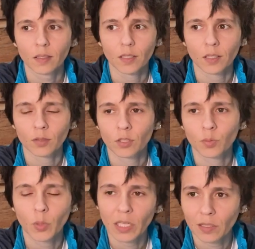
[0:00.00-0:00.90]
You know,
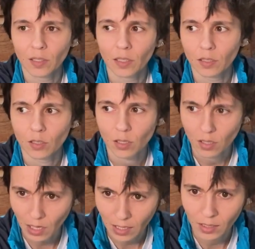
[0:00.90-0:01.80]
just being there and
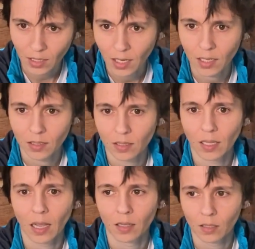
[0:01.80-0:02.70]
just kind of getting to
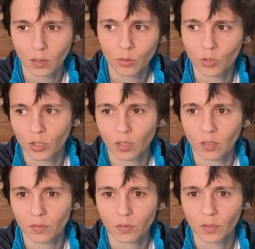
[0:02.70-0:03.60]
that conclusion
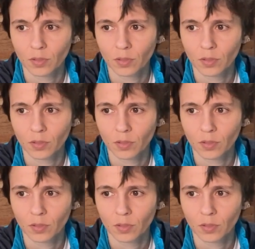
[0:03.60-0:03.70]
of,